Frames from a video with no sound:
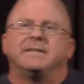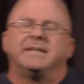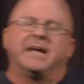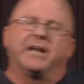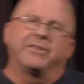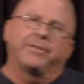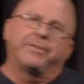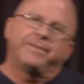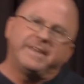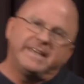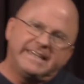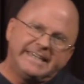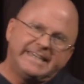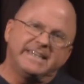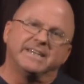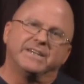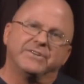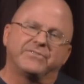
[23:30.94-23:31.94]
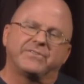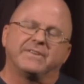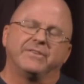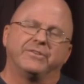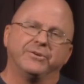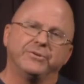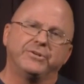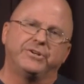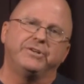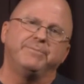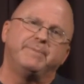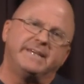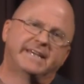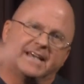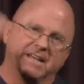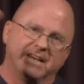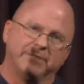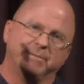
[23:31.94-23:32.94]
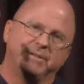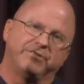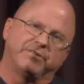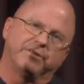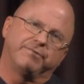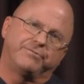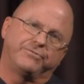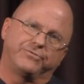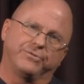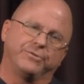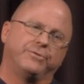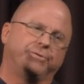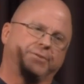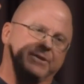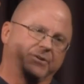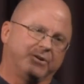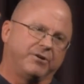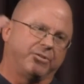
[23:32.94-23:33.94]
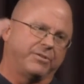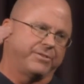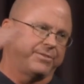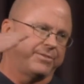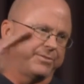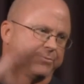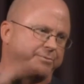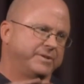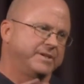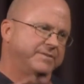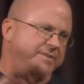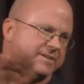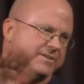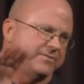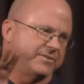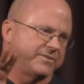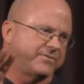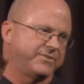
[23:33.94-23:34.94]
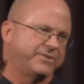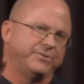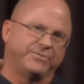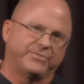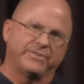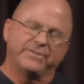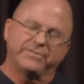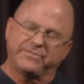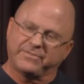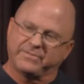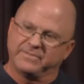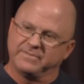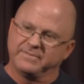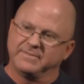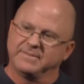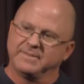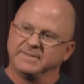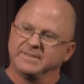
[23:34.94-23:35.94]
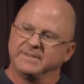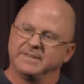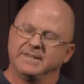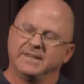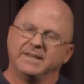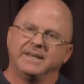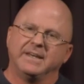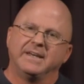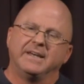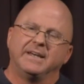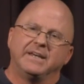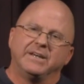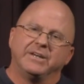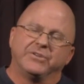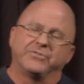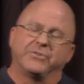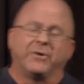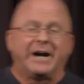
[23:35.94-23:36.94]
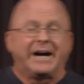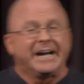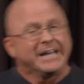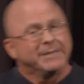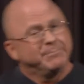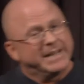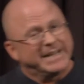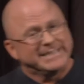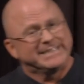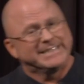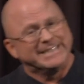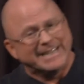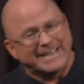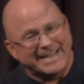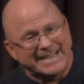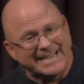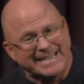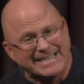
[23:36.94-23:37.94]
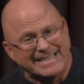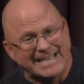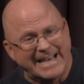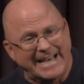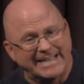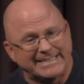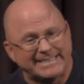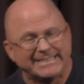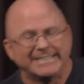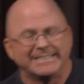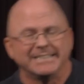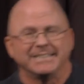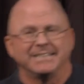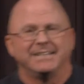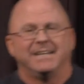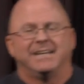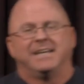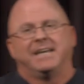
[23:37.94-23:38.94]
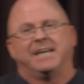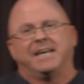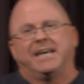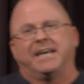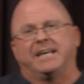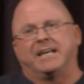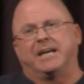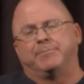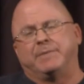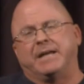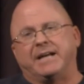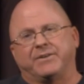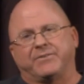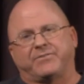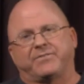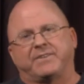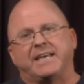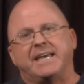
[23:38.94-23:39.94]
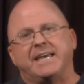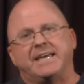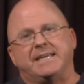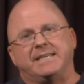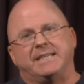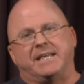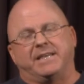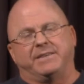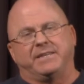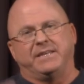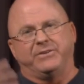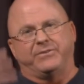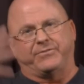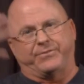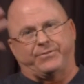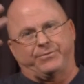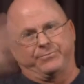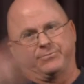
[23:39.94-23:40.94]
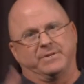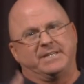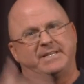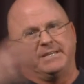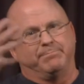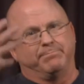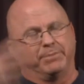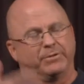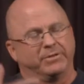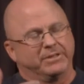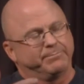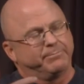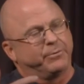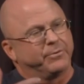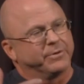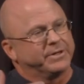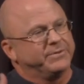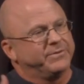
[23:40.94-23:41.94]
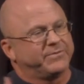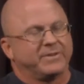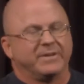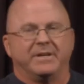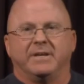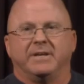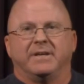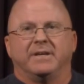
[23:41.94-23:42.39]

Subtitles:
Now, the thing is, there could be elements of truth in all three of these excuses. So I am not denying that, and I'm not saying that these three bullet points